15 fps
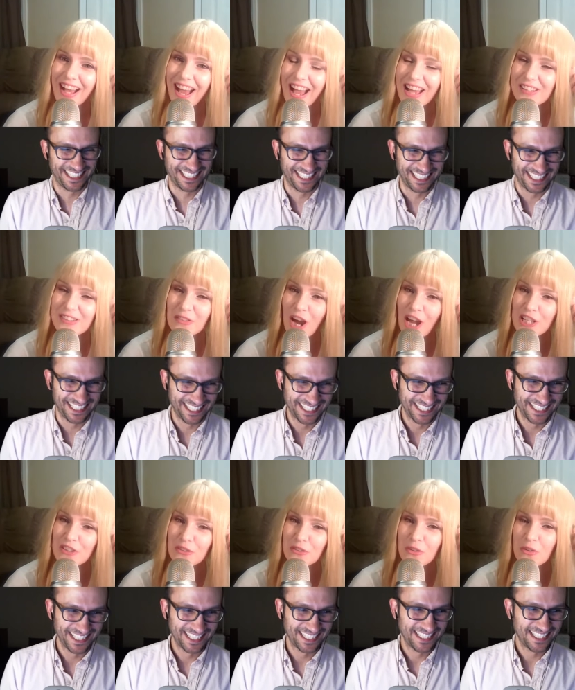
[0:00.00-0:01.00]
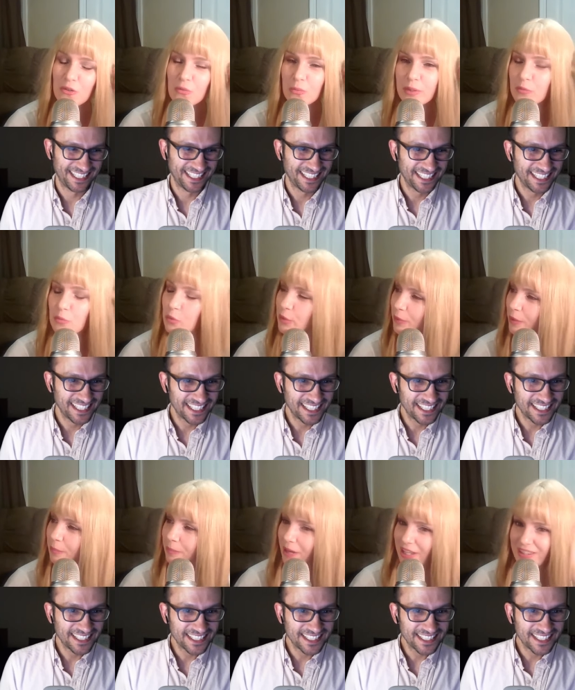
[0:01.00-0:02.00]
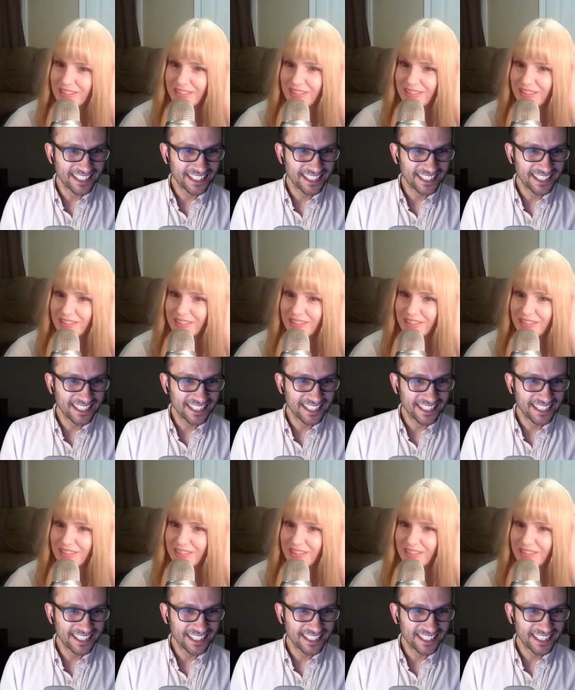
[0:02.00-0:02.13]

Speaker 1: I, I don't know. We, we went by the